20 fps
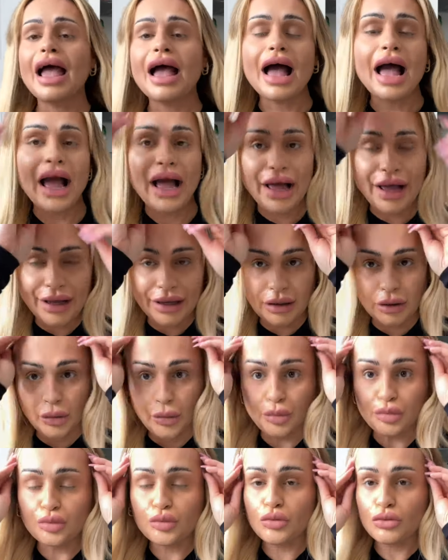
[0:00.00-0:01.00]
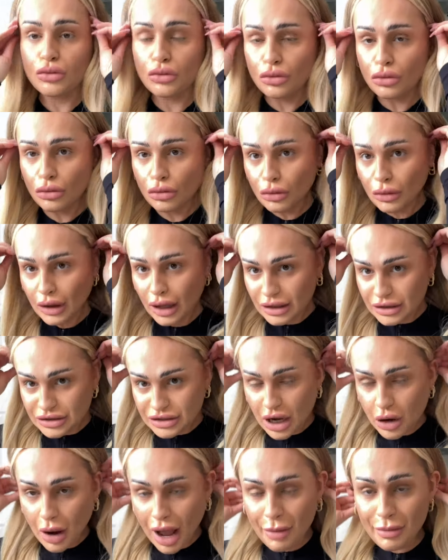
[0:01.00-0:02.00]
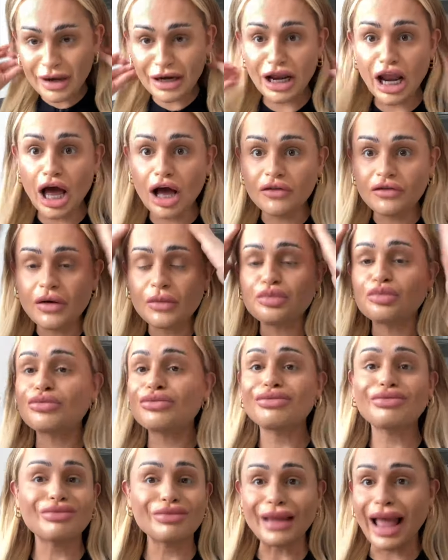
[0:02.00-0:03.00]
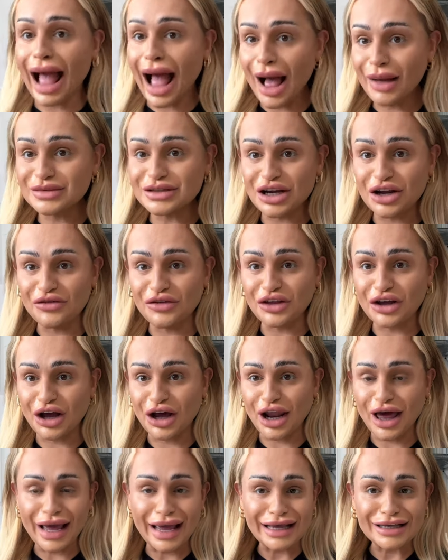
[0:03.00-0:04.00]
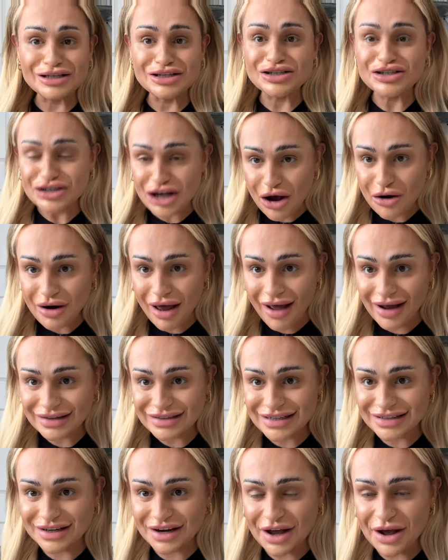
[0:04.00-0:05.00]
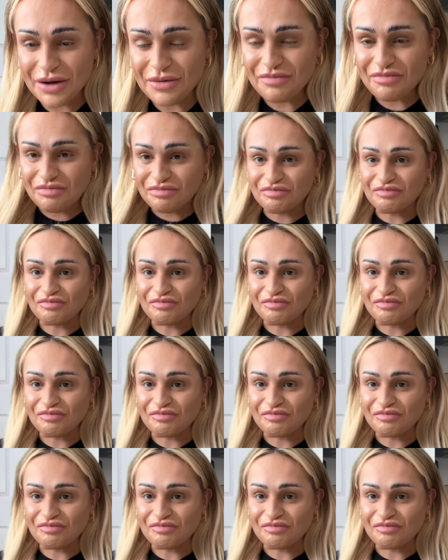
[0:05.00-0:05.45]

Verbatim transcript: Um, so i mean, love, absolutely love with the color. It's so nice, isn't it?